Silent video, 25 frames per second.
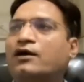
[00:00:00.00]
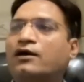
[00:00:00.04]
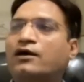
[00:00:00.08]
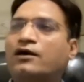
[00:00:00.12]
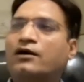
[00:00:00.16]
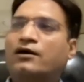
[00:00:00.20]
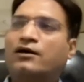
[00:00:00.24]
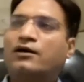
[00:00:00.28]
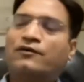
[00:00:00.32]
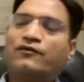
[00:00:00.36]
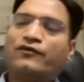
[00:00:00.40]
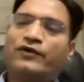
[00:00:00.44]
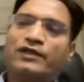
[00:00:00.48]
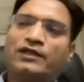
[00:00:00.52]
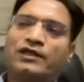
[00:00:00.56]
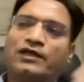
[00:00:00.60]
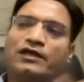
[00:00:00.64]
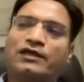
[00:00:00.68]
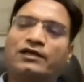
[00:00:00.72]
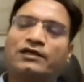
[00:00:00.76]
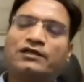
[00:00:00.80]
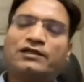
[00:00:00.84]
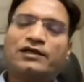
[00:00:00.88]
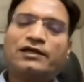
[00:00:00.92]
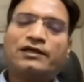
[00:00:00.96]
Uh,
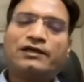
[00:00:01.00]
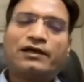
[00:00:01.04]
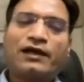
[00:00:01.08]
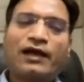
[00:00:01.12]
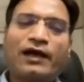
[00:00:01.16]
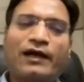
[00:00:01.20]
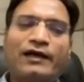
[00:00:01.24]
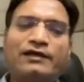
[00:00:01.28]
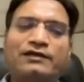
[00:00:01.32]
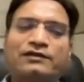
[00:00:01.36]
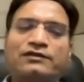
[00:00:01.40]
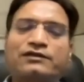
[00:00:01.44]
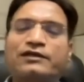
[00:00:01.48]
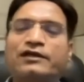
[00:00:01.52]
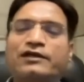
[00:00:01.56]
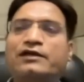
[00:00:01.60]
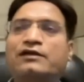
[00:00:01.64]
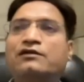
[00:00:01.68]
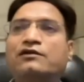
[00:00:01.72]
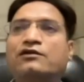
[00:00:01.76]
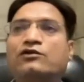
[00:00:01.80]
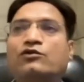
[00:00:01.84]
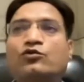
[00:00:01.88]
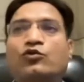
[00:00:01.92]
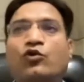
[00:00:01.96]
whether it is a dry
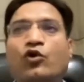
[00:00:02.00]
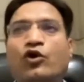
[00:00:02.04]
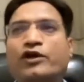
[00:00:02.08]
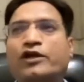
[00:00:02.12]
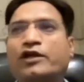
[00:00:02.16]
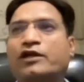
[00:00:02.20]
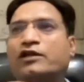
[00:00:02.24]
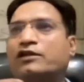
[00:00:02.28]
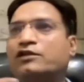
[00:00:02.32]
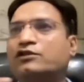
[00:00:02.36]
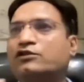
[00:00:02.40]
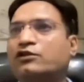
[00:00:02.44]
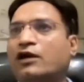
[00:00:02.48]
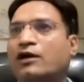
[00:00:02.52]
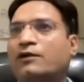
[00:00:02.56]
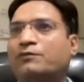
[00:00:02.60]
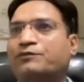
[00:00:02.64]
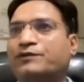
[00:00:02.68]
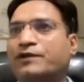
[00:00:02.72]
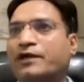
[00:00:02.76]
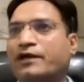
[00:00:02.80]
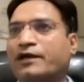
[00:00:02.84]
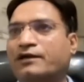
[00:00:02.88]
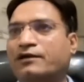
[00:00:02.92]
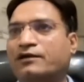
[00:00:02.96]
skin, goiter is
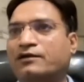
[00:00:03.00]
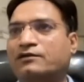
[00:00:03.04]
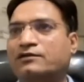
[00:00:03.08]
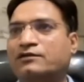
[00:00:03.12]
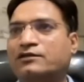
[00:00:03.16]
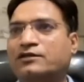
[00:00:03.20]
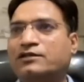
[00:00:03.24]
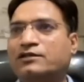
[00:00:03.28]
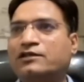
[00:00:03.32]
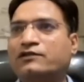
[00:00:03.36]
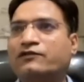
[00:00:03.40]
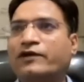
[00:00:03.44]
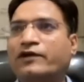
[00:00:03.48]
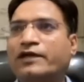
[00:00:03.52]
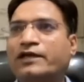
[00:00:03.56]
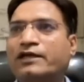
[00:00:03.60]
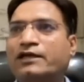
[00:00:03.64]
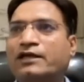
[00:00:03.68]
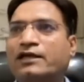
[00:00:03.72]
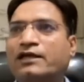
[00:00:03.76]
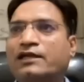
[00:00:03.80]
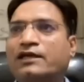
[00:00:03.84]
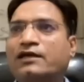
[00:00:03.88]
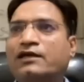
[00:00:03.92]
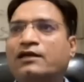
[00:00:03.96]
absent. This is
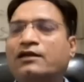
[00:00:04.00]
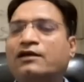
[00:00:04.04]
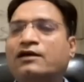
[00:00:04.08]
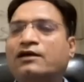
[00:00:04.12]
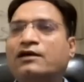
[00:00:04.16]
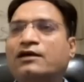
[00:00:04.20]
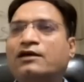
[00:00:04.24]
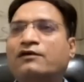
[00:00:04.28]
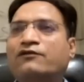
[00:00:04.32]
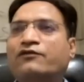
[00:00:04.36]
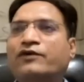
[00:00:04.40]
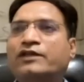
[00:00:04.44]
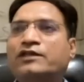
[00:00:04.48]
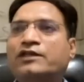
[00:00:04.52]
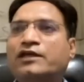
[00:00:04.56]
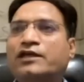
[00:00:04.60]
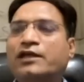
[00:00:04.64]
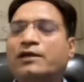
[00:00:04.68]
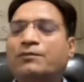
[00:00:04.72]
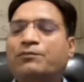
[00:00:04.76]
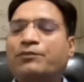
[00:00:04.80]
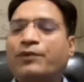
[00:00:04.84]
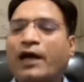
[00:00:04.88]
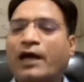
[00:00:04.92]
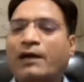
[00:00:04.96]
very clear. When
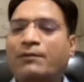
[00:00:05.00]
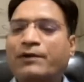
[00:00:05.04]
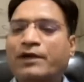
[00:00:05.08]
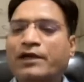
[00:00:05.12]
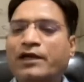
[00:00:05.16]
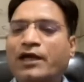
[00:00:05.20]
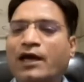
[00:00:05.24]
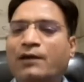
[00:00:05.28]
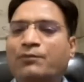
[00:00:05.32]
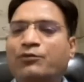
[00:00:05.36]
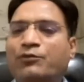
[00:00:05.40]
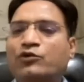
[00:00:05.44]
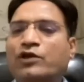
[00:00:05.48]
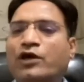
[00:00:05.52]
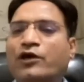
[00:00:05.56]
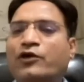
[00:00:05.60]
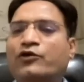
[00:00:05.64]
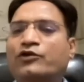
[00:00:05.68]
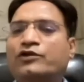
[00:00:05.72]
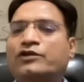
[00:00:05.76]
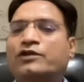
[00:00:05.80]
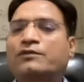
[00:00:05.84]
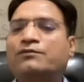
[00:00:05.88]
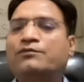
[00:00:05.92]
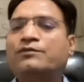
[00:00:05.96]
there is primary
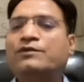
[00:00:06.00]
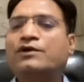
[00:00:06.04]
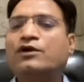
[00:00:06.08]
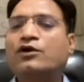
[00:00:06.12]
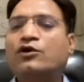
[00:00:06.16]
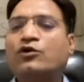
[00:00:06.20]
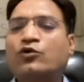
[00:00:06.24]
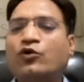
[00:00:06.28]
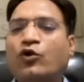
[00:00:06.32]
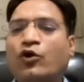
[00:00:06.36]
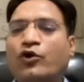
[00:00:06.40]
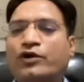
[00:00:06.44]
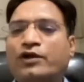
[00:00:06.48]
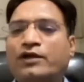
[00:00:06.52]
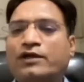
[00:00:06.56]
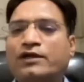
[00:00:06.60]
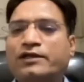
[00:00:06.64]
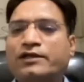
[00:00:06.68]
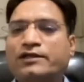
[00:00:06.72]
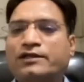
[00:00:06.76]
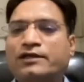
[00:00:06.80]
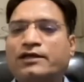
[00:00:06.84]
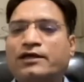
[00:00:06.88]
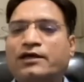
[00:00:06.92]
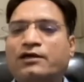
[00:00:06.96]
hypothyroidism,
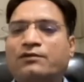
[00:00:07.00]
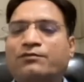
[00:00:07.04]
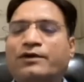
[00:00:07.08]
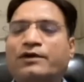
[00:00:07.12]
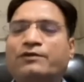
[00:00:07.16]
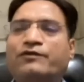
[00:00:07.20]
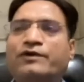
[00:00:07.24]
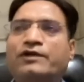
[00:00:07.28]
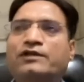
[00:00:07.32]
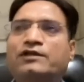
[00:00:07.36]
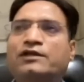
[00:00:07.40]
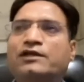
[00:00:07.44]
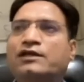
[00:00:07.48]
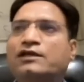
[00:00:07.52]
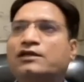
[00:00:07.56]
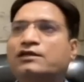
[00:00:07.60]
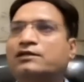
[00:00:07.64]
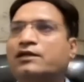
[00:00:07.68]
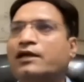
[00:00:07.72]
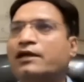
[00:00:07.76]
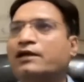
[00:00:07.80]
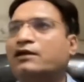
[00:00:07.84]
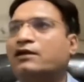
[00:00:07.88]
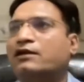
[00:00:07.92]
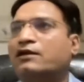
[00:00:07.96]
goiter is there, but when there
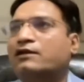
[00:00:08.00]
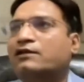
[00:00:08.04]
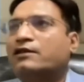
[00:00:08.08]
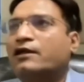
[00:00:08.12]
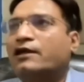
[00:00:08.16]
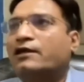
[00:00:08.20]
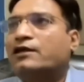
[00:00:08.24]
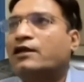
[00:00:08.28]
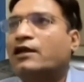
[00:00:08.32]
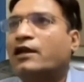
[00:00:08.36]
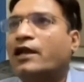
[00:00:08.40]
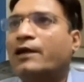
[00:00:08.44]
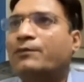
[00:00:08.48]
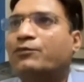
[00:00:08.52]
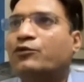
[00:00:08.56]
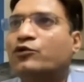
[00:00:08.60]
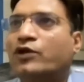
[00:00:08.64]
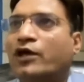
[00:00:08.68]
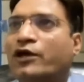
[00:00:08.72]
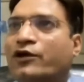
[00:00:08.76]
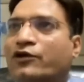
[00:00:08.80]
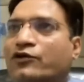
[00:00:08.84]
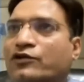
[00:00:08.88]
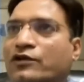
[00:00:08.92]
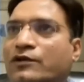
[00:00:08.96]
is cent central
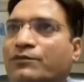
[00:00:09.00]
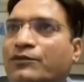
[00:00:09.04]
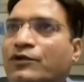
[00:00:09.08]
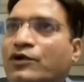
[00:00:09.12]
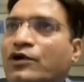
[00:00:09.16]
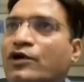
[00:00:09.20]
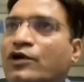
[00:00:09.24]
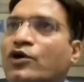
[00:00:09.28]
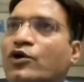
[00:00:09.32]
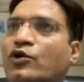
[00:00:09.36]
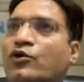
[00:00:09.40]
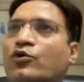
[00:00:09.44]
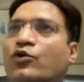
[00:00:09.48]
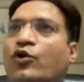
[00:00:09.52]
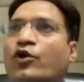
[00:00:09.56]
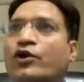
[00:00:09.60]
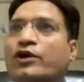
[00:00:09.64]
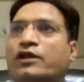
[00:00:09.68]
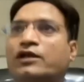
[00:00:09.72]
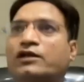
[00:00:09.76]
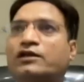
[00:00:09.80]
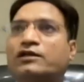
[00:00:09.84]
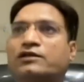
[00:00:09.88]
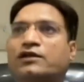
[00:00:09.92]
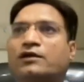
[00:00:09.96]
hypothyroidism,
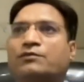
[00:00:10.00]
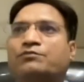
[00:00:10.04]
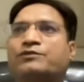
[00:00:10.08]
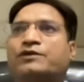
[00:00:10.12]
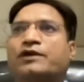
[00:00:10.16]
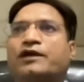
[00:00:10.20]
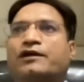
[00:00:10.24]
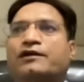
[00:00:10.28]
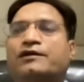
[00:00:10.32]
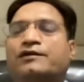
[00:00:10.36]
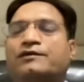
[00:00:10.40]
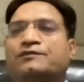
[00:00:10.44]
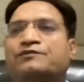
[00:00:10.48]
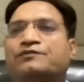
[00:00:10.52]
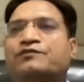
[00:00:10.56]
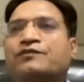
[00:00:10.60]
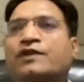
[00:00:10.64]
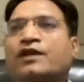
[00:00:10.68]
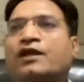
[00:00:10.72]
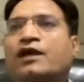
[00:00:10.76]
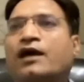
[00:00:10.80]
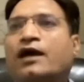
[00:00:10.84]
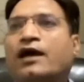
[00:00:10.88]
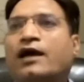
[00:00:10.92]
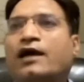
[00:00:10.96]
goiter is absent.
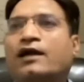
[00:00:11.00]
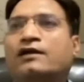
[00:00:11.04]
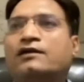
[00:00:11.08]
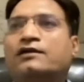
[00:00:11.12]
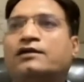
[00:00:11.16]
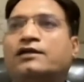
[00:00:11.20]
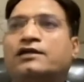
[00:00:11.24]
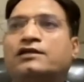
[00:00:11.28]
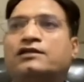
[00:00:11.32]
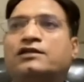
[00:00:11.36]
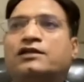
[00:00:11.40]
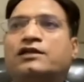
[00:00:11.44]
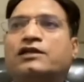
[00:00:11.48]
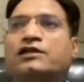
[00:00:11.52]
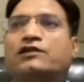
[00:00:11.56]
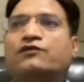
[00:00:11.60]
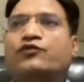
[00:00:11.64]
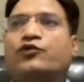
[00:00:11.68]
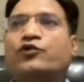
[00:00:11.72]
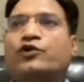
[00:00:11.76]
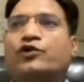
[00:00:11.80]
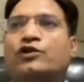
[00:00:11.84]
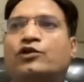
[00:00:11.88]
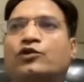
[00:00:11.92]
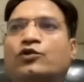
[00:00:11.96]
And T three, T
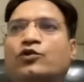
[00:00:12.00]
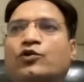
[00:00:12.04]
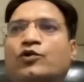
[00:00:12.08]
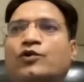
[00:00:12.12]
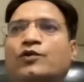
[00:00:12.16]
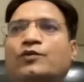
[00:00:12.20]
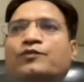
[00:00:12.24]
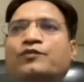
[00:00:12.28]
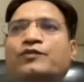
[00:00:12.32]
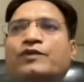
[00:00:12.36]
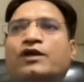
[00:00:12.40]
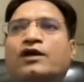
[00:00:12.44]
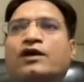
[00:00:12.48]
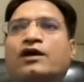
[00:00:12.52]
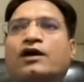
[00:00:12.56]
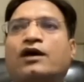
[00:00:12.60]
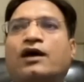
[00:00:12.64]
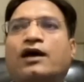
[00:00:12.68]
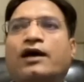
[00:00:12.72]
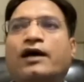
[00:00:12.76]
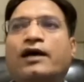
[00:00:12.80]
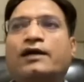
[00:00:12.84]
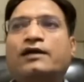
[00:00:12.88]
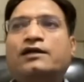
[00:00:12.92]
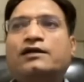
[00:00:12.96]
four is low,
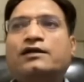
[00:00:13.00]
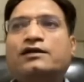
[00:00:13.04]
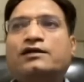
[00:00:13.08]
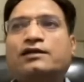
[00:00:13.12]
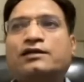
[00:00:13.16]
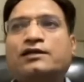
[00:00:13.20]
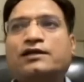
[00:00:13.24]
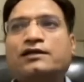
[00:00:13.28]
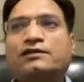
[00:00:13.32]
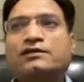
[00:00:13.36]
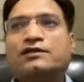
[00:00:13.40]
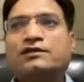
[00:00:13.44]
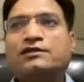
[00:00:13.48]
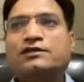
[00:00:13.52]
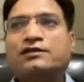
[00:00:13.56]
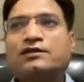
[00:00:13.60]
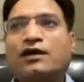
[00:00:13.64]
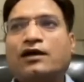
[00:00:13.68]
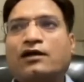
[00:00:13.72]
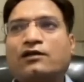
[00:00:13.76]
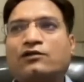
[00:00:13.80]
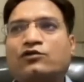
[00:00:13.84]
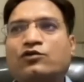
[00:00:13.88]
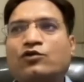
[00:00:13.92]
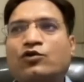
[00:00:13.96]
and T S H
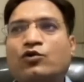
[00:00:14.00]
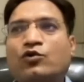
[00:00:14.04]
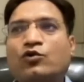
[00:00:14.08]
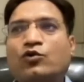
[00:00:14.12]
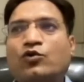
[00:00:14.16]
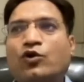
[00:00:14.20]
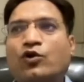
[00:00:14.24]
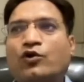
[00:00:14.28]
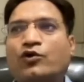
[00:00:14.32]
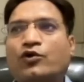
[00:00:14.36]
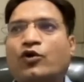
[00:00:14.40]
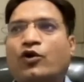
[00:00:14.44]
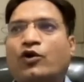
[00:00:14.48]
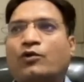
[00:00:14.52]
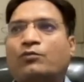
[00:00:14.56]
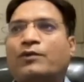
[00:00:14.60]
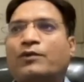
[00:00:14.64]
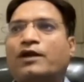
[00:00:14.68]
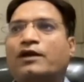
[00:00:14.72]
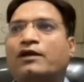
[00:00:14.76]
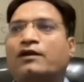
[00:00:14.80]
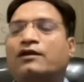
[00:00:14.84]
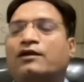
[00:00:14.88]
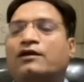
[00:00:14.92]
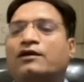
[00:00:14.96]
is also low or
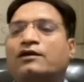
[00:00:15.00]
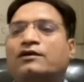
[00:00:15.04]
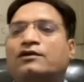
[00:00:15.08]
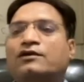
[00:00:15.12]
normal.